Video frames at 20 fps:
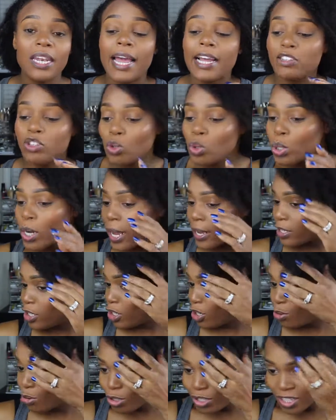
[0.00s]
like, do not
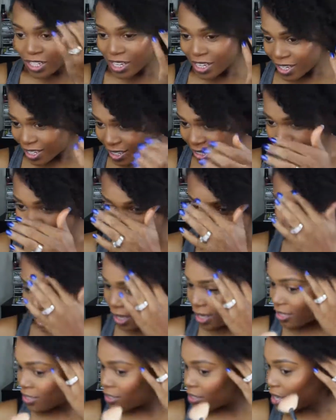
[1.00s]
use this
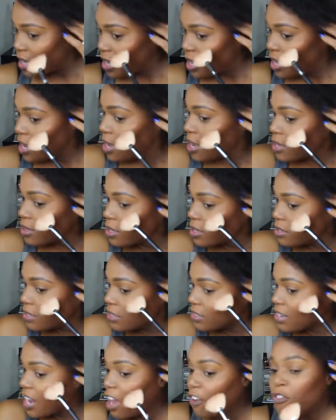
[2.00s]
because this
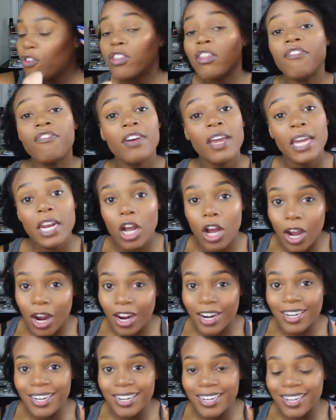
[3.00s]
is not for the
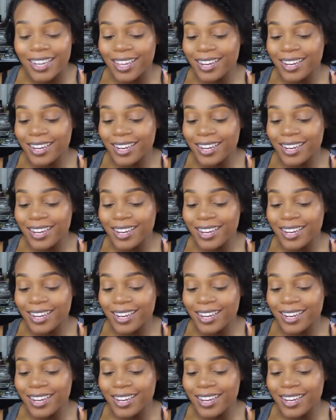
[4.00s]
faint-hearted.